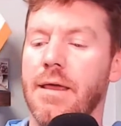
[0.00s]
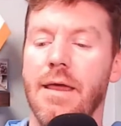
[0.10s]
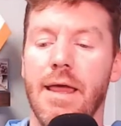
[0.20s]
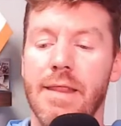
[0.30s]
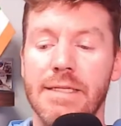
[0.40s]

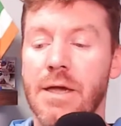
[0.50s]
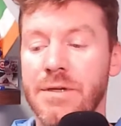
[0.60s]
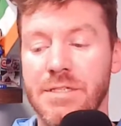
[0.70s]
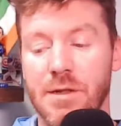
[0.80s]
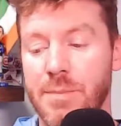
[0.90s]
And that's how
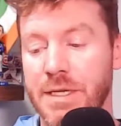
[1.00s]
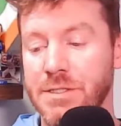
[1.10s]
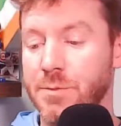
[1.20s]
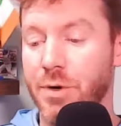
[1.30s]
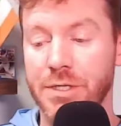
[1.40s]
he's going to beat his
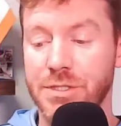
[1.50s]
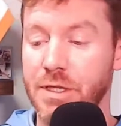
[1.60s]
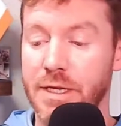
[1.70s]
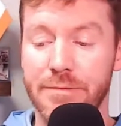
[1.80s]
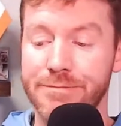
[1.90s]
depression
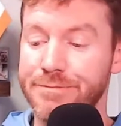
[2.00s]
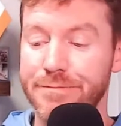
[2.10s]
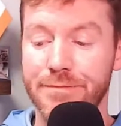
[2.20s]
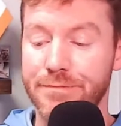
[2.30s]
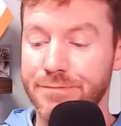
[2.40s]
then.
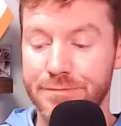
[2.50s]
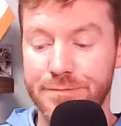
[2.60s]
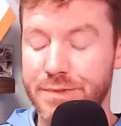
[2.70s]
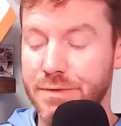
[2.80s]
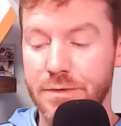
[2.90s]

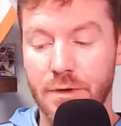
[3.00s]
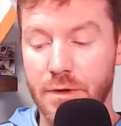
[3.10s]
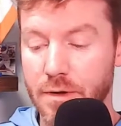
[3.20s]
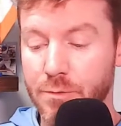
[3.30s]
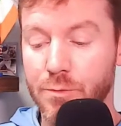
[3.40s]

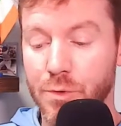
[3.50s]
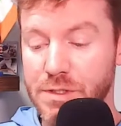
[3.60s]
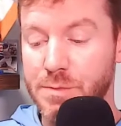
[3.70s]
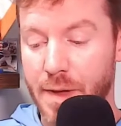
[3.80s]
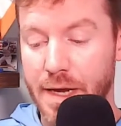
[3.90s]

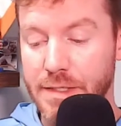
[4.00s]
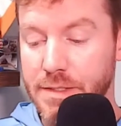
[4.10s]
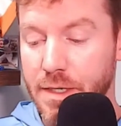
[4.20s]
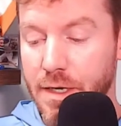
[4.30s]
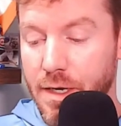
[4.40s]

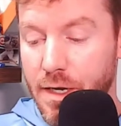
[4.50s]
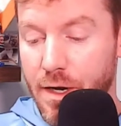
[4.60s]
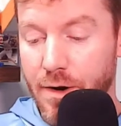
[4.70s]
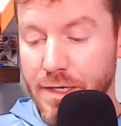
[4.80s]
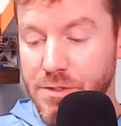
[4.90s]
Respect.
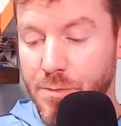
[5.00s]
All right.